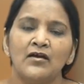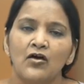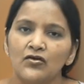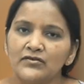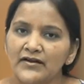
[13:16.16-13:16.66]

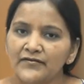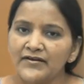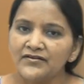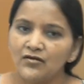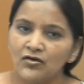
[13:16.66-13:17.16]
on
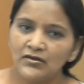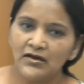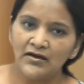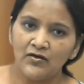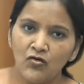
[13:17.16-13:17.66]

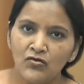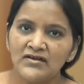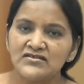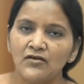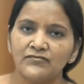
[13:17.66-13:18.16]
the
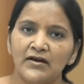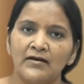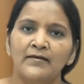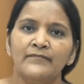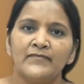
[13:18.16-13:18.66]
owners of the
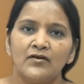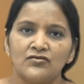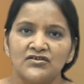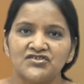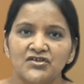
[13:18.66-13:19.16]

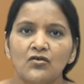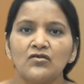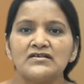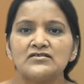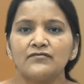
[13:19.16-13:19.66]
or the
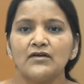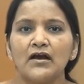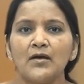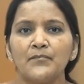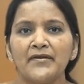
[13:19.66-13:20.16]
shareholders of the
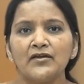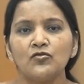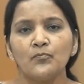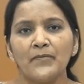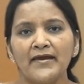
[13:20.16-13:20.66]
company
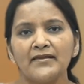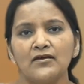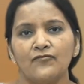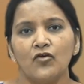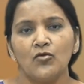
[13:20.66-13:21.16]
to pay in
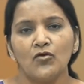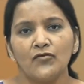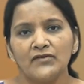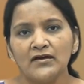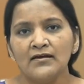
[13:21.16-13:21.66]
the form
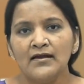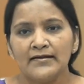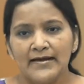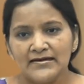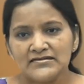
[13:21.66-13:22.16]
of the
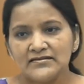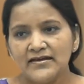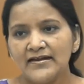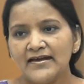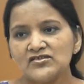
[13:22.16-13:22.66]
tax.
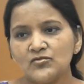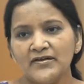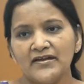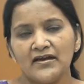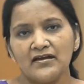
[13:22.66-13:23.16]
That has to
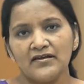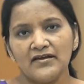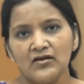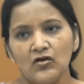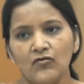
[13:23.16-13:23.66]
be taken
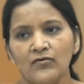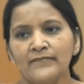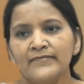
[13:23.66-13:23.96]
care of.